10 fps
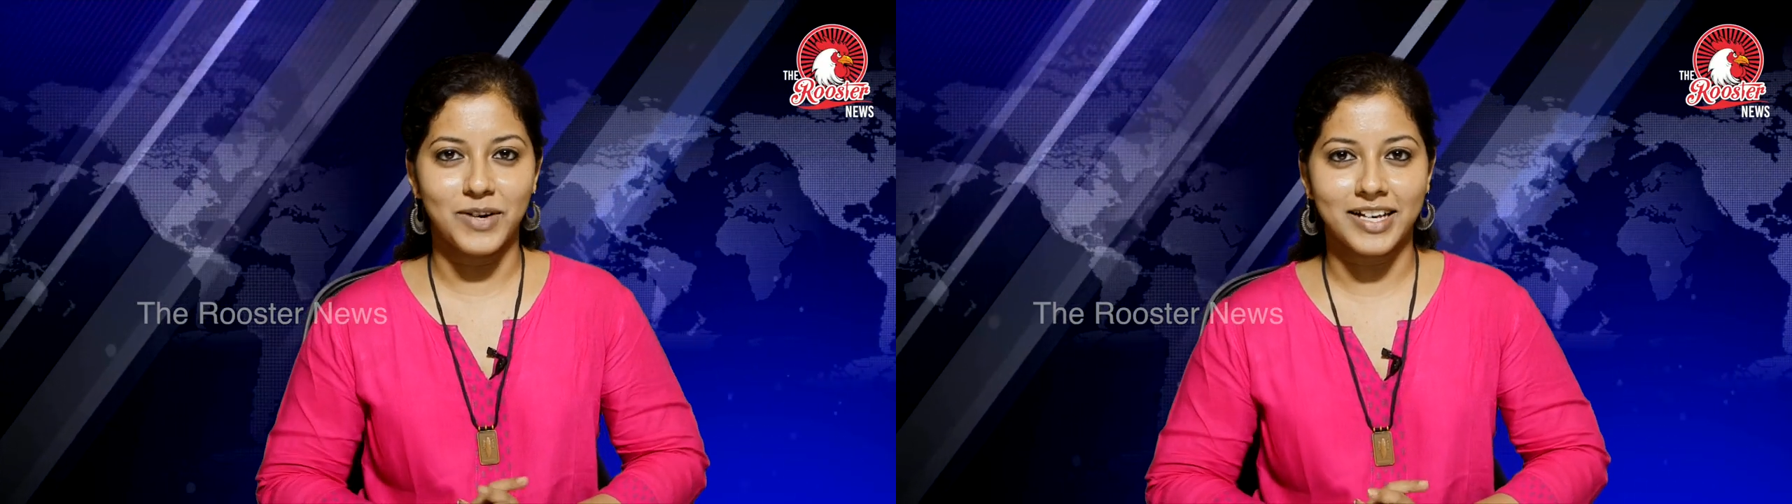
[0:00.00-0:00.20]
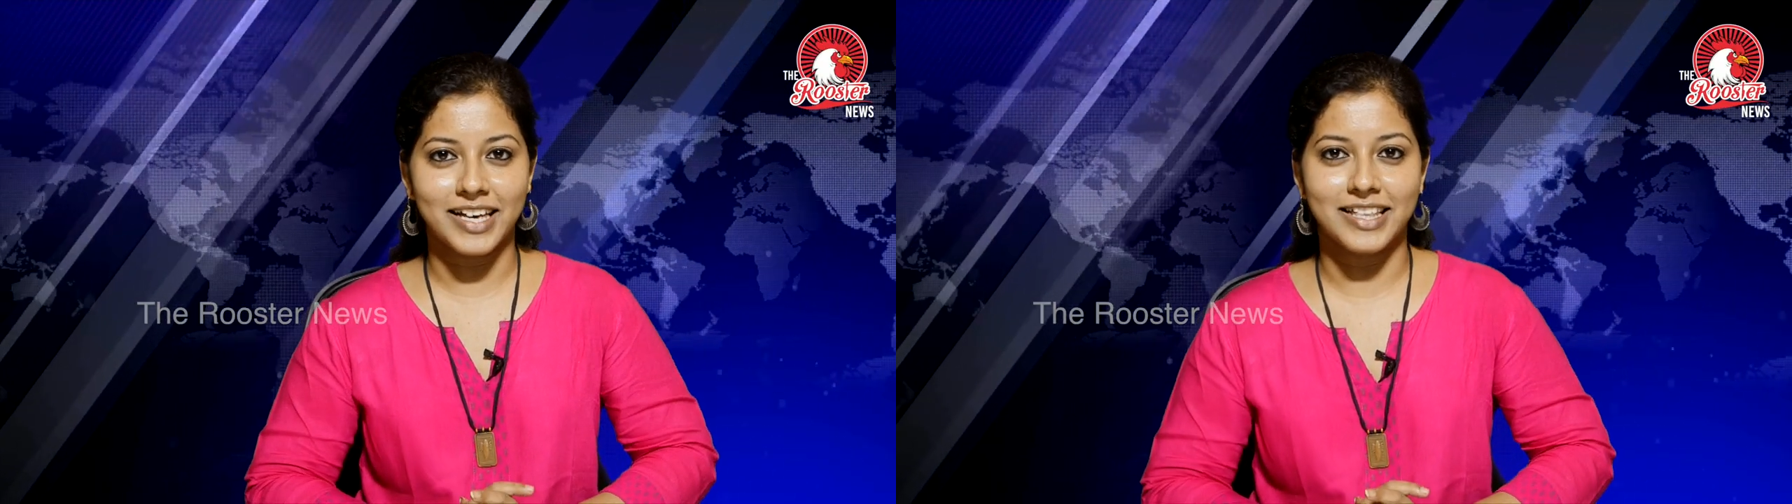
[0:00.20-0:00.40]

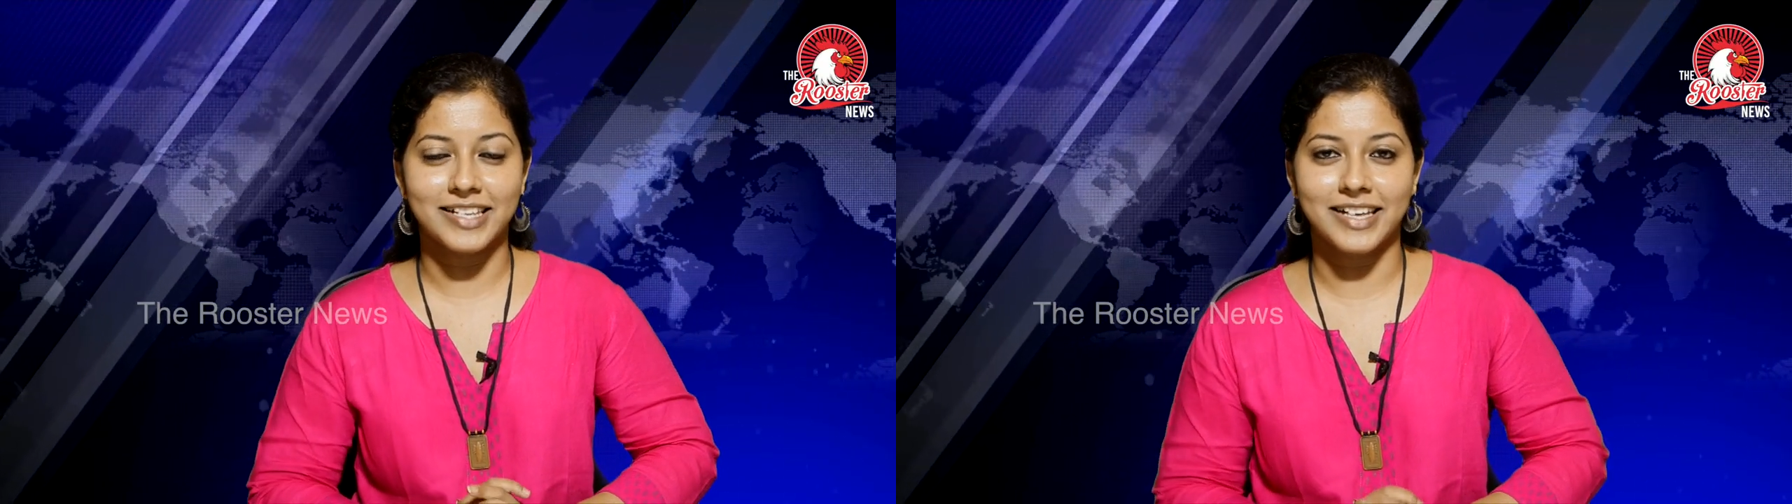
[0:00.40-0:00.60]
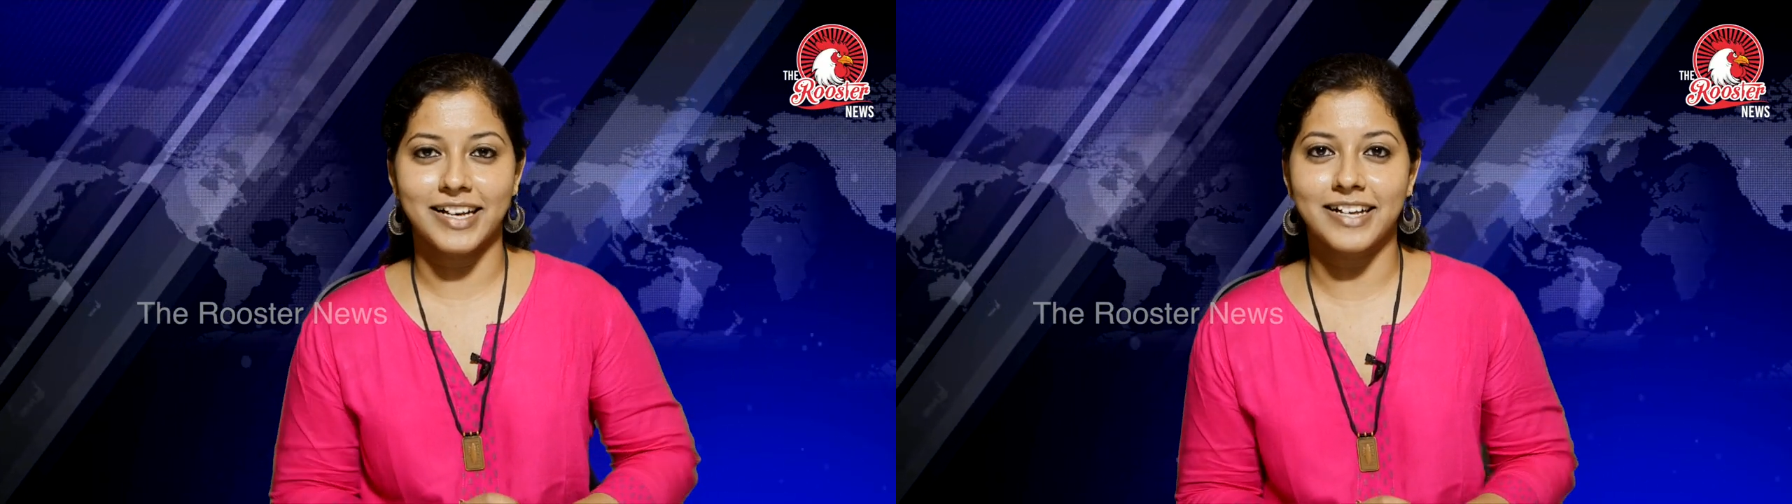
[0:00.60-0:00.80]
working in
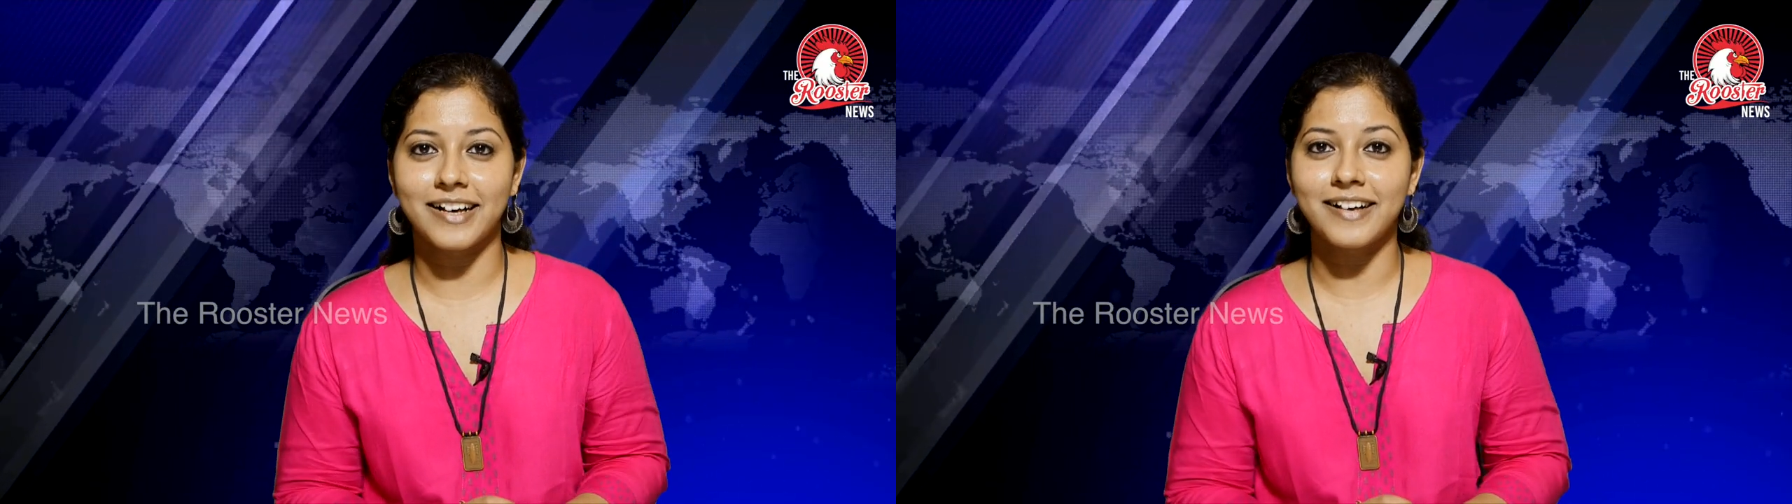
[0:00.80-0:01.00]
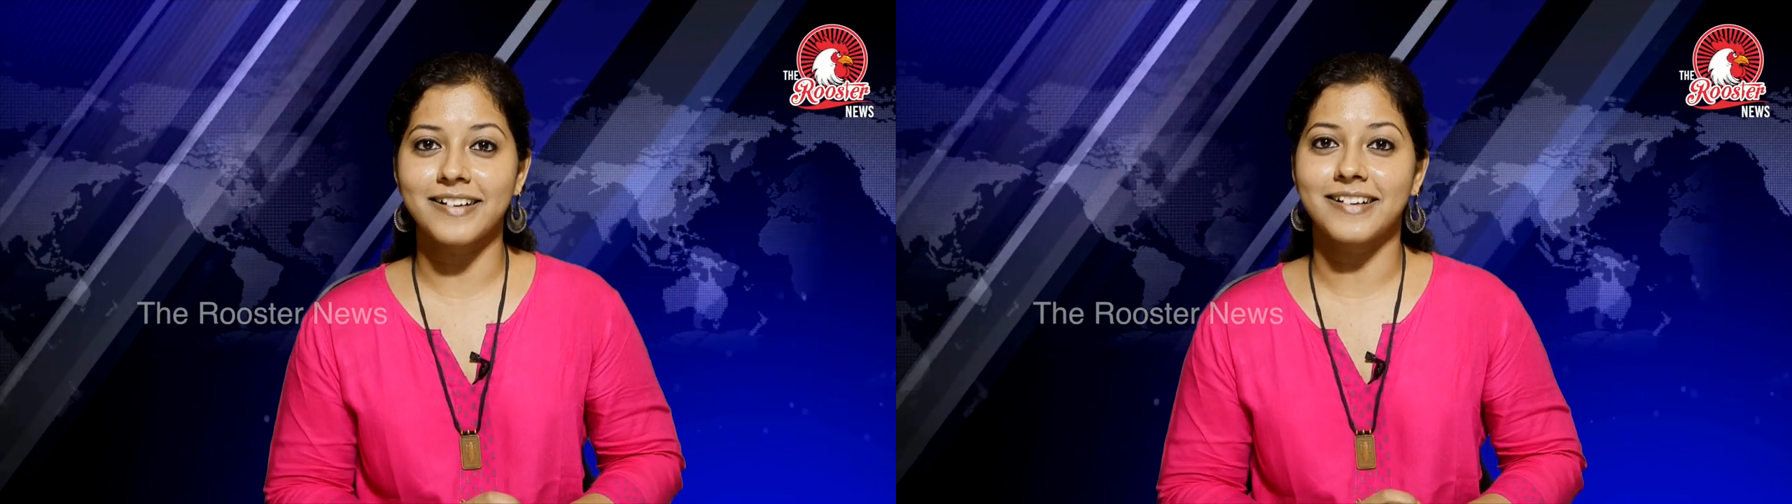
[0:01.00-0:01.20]
this
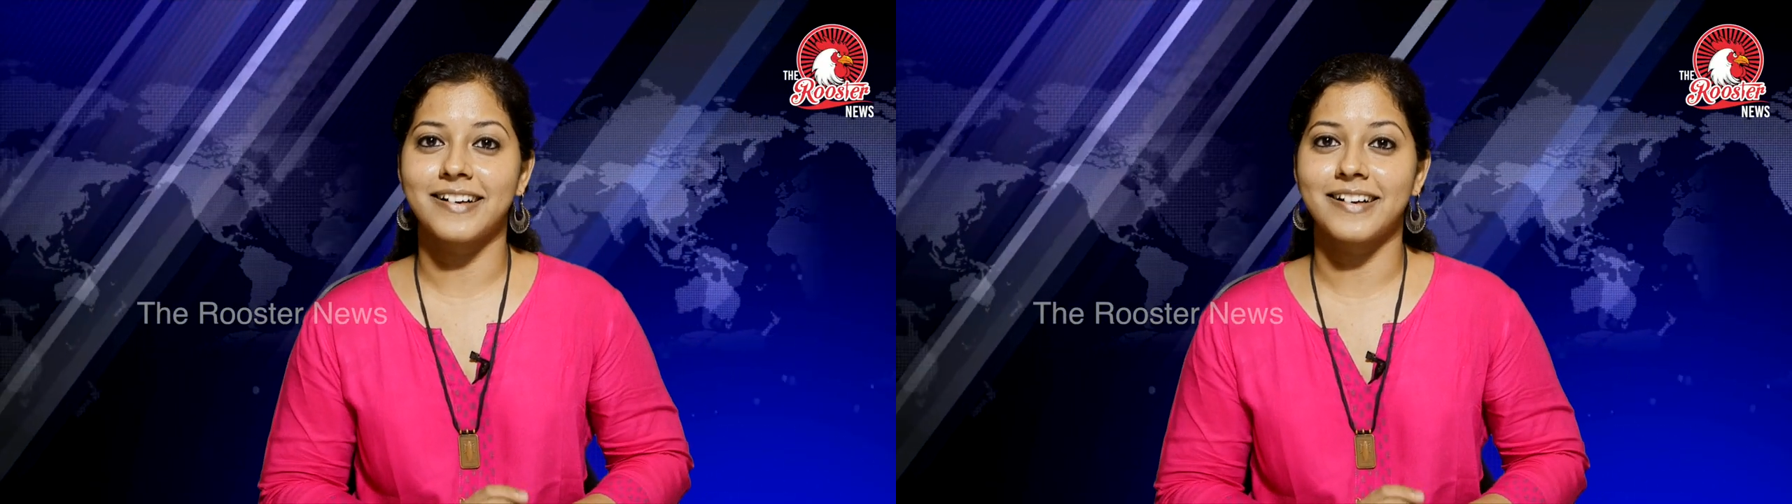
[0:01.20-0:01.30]
area.